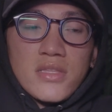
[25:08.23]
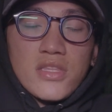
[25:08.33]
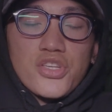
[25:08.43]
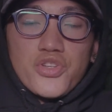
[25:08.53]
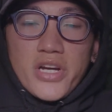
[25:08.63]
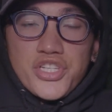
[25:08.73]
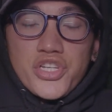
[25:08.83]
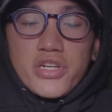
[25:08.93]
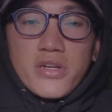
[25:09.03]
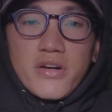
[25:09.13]
the
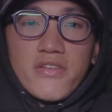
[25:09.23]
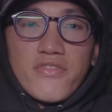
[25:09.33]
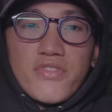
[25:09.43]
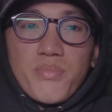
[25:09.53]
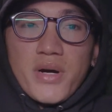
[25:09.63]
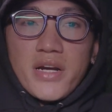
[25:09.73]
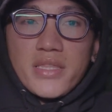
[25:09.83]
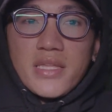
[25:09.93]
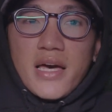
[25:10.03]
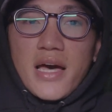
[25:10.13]
structure of the
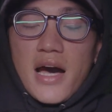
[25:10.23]
part that